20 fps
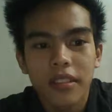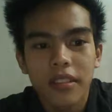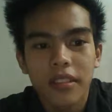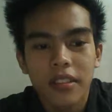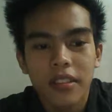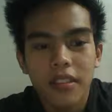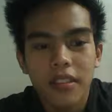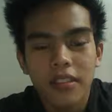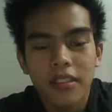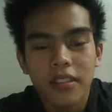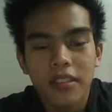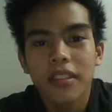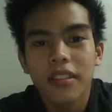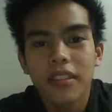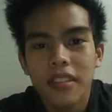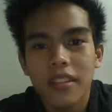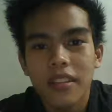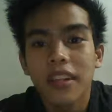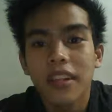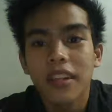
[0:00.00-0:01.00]

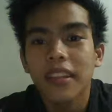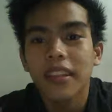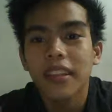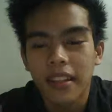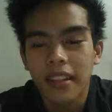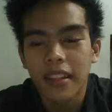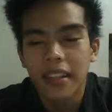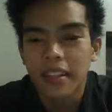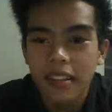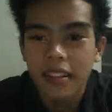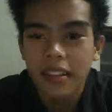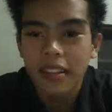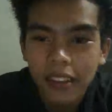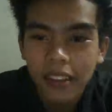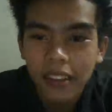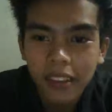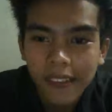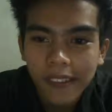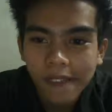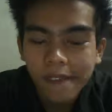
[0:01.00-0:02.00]
straightens,
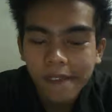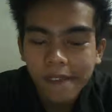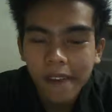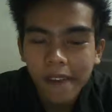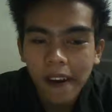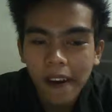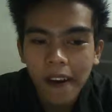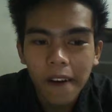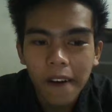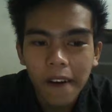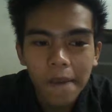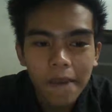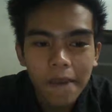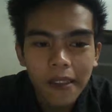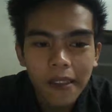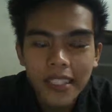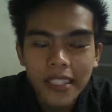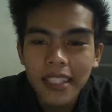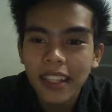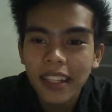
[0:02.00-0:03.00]

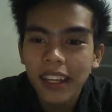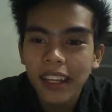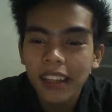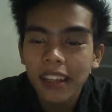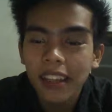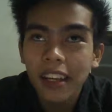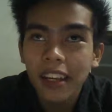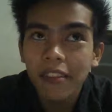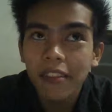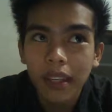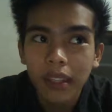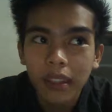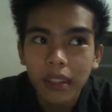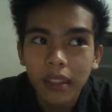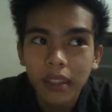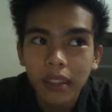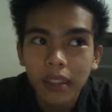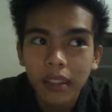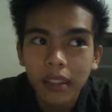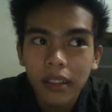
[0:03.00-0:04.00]
just like the airplane.
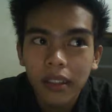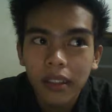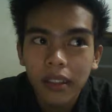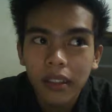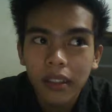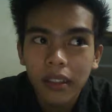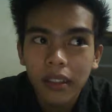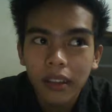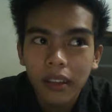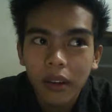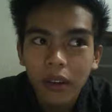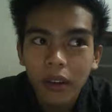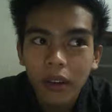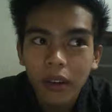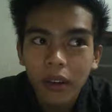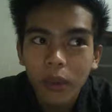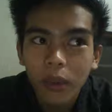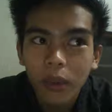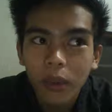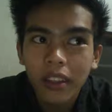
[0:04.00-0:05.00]
When the
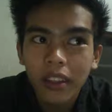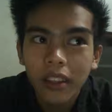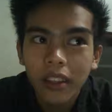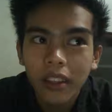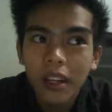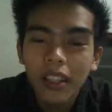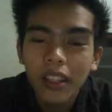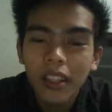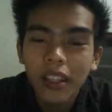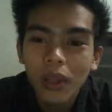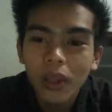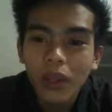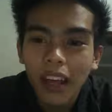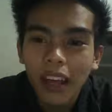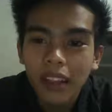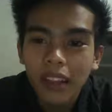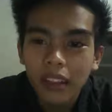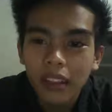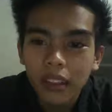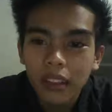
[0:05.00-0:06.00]
airplane will land,
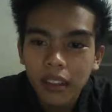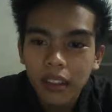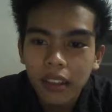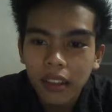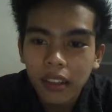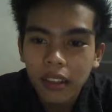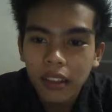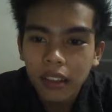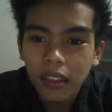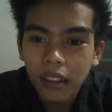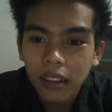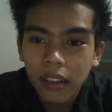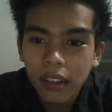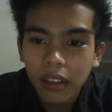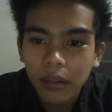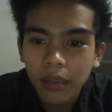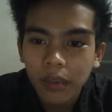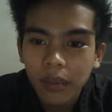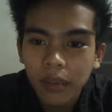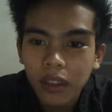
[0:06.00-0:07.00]

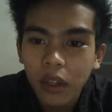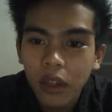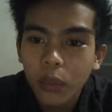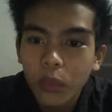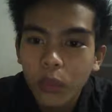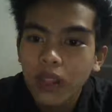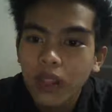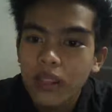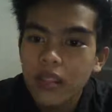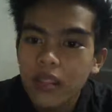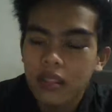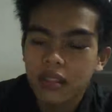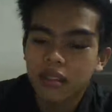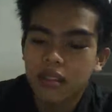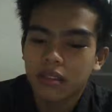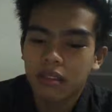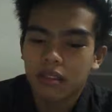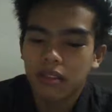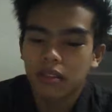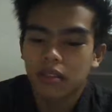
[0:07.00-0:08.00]
the
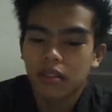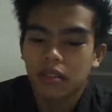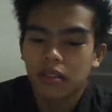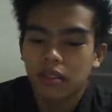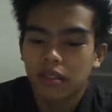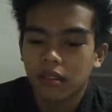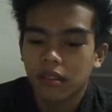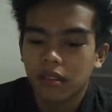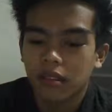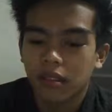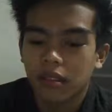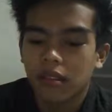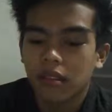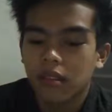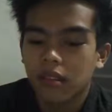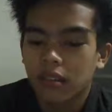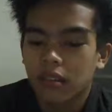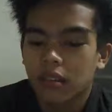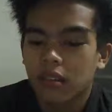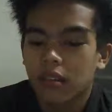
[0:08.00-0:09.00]
wheels
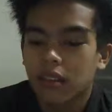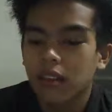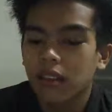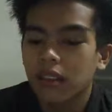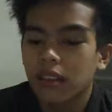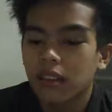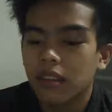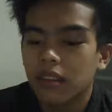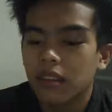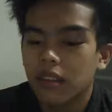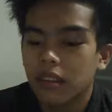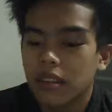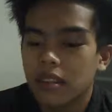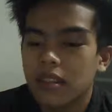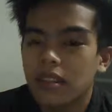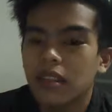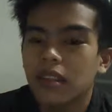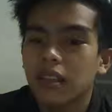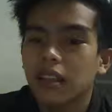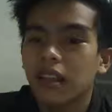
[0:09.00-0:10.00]
that
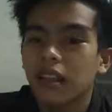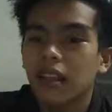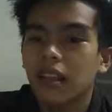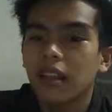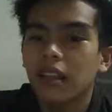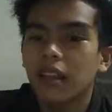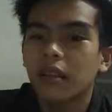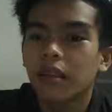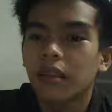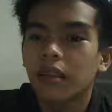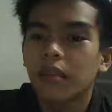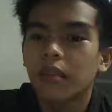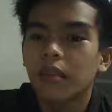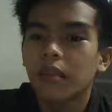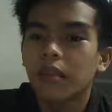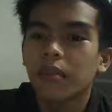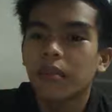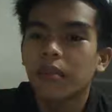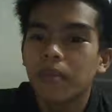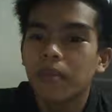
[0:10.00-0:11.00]
is hidden
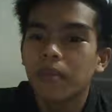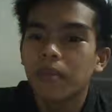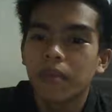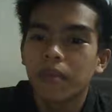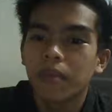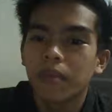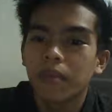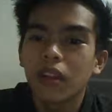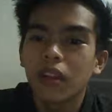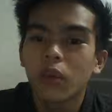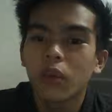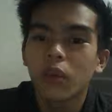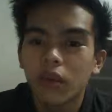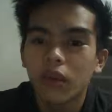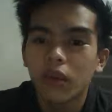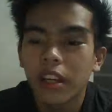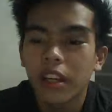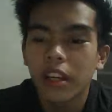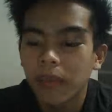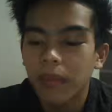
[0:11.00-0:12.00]
below the
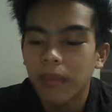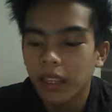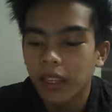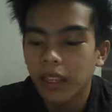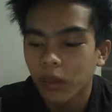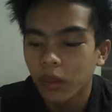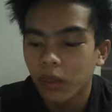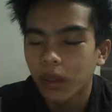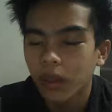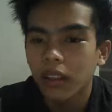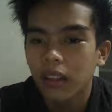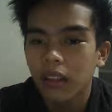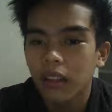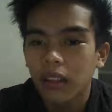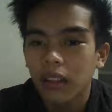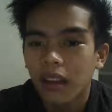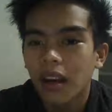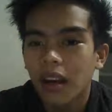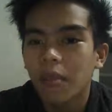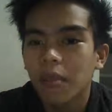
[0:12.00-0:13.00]
airplane will
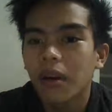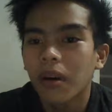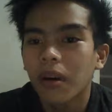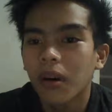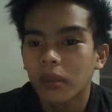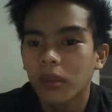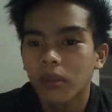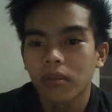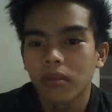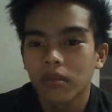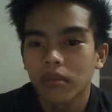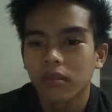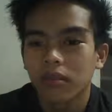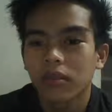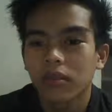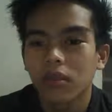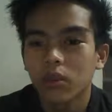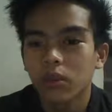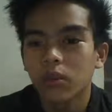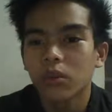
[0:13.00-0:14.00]
come out
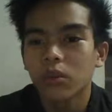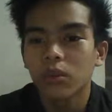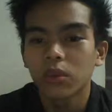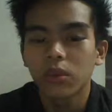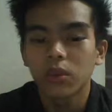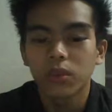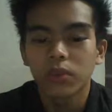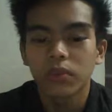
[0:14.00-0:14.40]
to